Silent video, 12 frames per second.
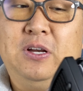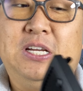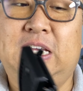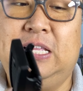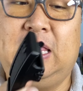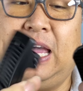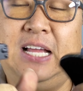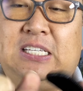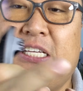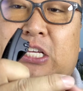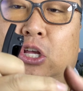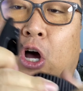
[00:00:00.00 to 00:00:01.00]
in that
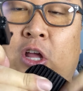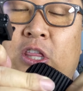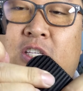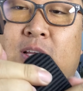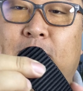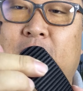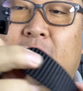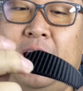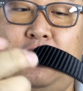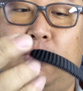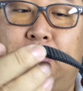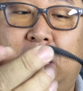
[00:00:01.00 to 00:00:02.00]
on the, some of the
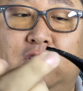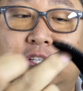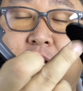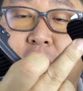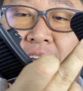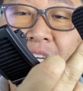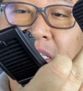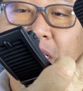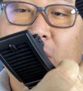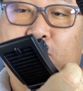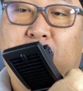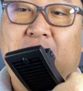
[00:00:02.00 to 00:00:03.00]
leather belts, there is this
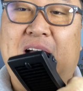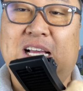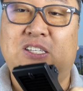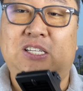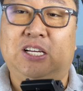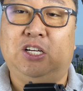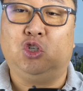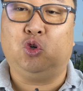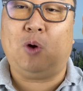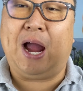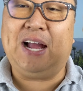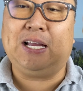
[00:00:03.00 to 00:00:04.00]
plastic
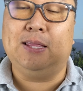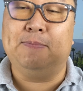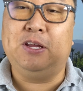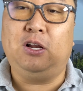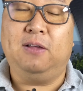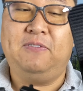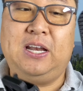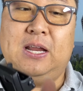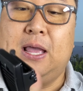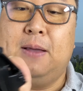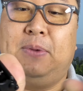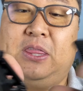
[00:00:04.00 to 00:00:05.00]
track in the middle of it,
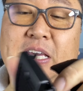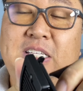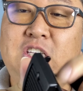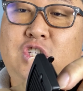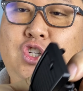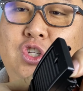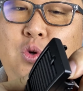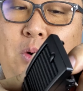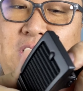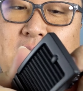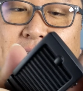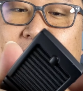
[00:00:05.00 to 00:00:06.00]
but this is just going to
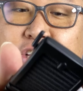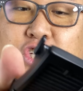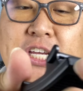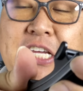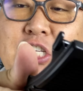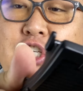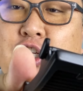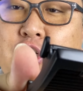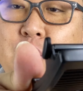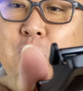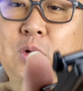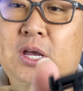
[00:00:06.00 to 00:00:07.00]
latch
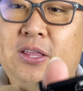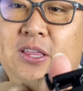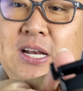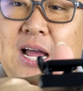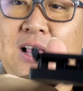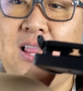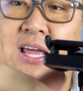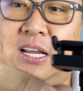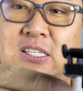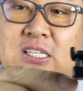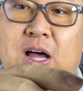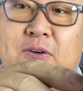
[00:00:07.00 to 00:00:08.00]
into the nylon
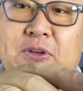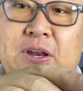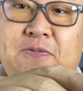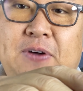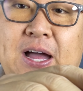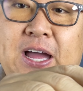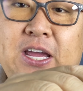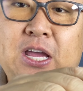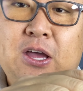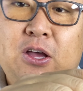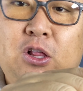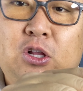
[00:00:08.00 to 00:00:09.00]
itself. And if I
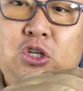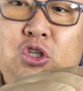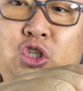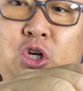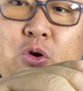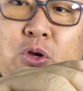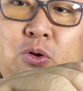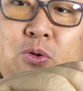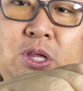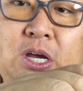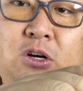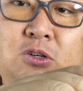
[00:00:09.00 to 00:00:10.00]
show you the
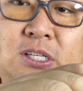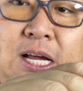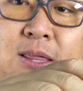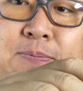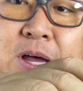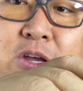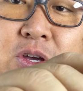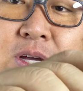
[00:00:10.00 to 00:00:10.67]
underside of the belt, you can